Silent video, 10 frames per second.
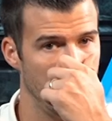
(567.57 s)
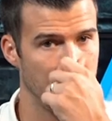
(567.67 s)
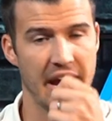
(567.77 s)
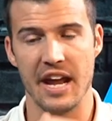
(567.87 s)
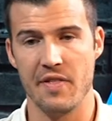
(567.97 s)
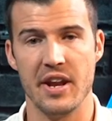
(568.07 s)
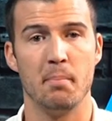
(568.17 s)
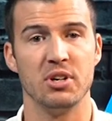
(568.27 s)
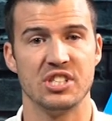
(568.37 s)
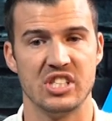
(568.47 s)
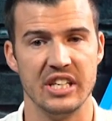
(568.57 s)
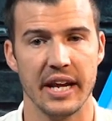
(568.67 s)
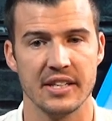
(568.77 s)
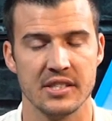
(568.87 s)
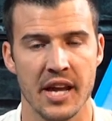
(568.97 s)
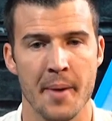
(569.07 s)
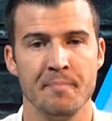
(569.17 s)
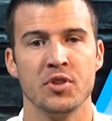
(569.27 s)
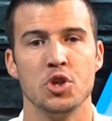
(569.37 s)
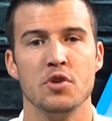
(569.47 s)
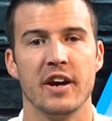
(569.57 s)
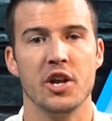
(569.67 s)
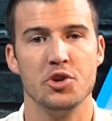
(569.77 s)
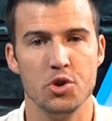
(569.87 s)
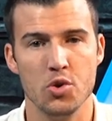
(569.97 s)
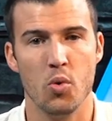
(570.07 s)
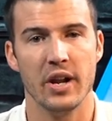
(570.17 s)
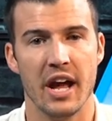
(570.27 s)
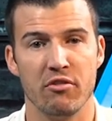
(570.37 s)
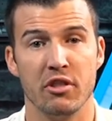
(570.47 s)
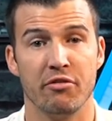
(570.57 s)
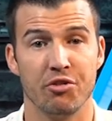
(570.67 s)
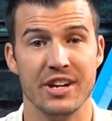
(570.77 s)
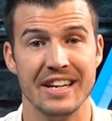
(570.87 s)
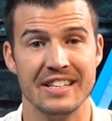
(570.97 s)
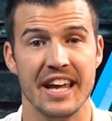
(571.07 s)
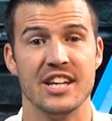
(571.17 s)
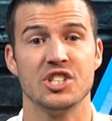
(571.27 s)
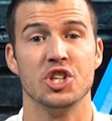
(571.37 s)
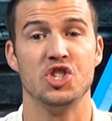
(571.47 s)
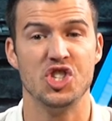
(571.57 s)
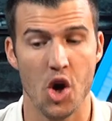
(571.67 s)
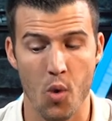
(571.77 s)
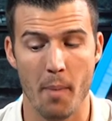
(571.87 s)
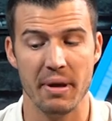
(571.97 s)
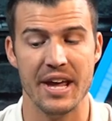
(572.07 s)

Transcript: Okay, and the number six you got to do whatever the freak it takes to show up